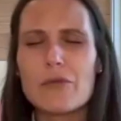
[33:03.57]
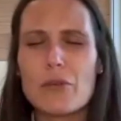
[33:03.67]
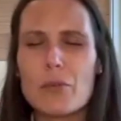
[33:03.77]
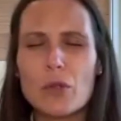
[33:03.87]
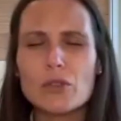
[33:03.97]
I
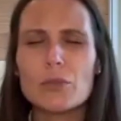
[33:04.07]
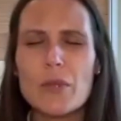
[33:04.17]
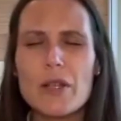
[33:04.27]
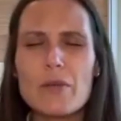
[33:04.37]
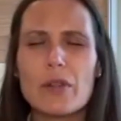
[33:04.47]
mean, for
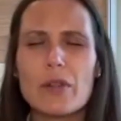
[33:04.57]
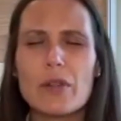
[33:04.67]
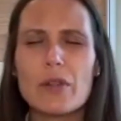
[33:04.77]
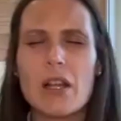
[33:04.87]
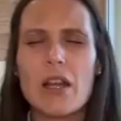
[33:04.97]
most
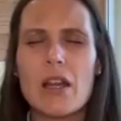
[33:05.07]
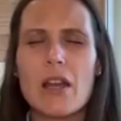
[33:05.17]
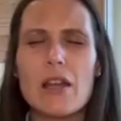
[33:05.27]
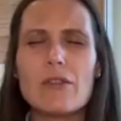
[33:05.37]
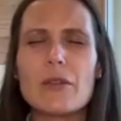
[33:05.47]
people,
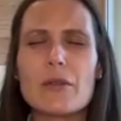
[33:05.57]
if